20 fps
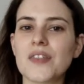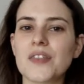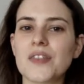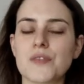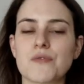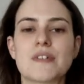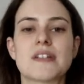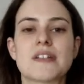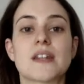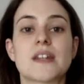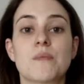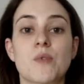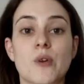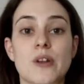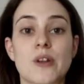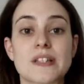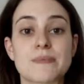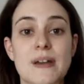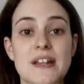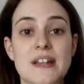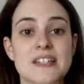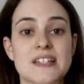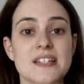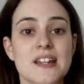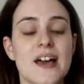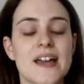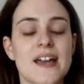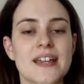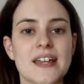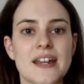The reason I'm not expecting
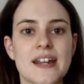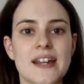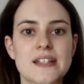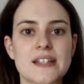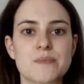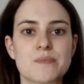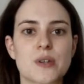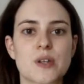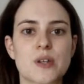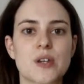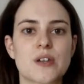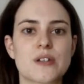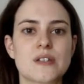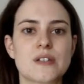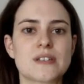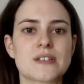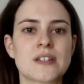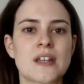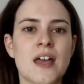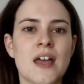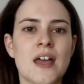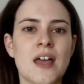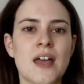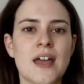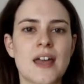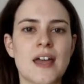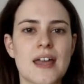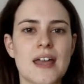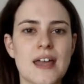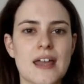to like it is because
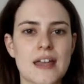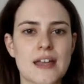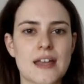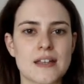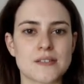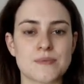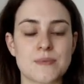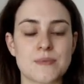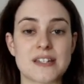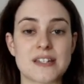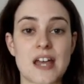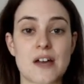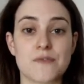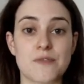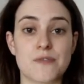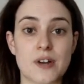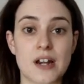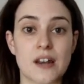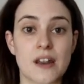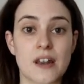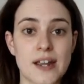it's meant to have very